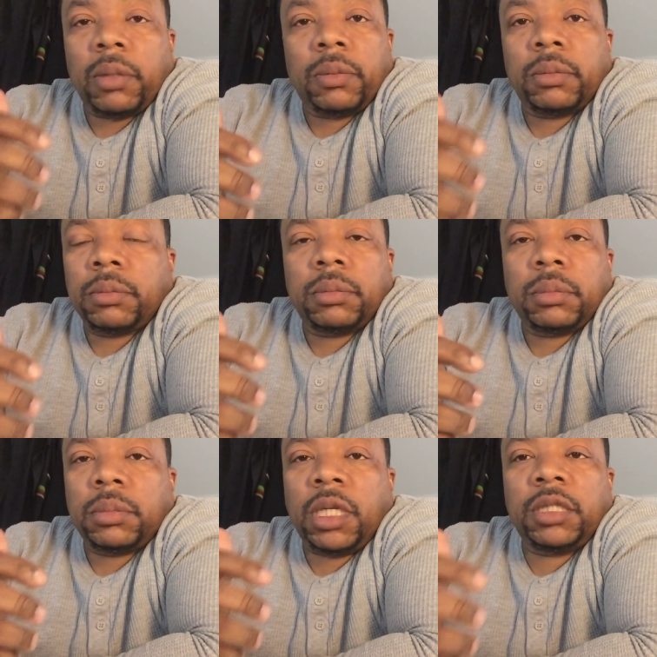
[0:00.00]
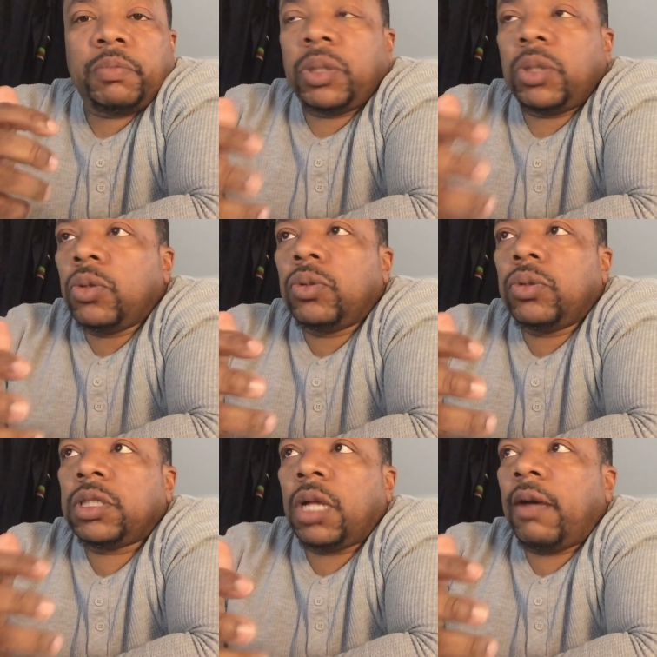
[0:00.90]
This blue
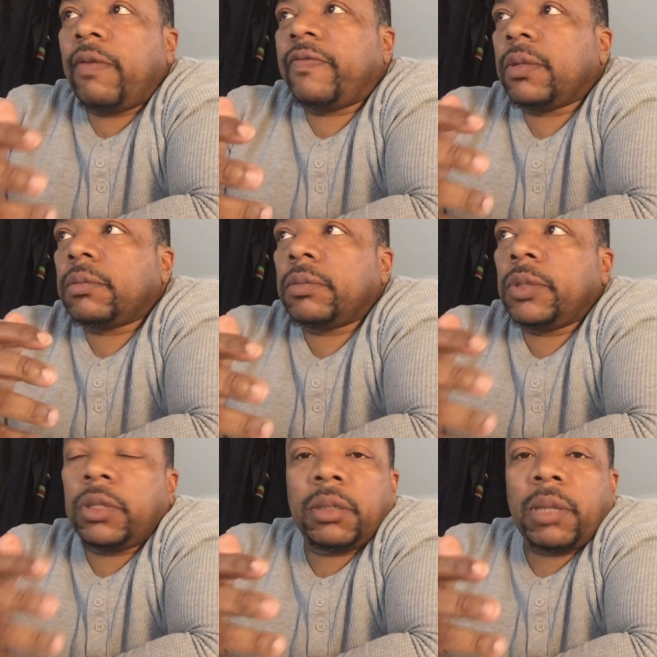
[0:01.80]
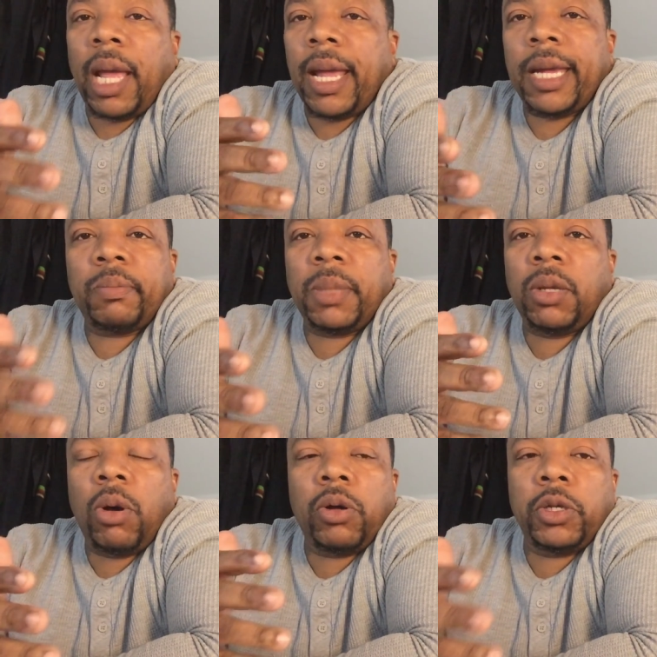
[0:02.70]
stuff you could hate me all you
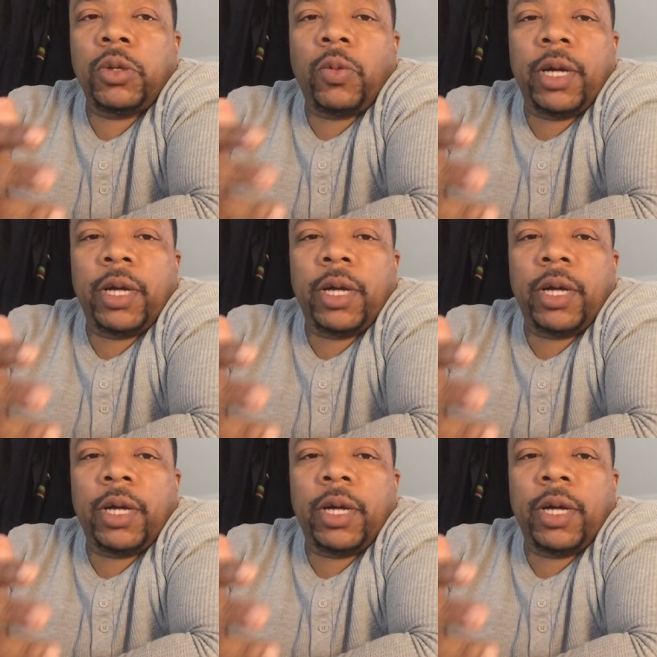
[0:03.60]
want to.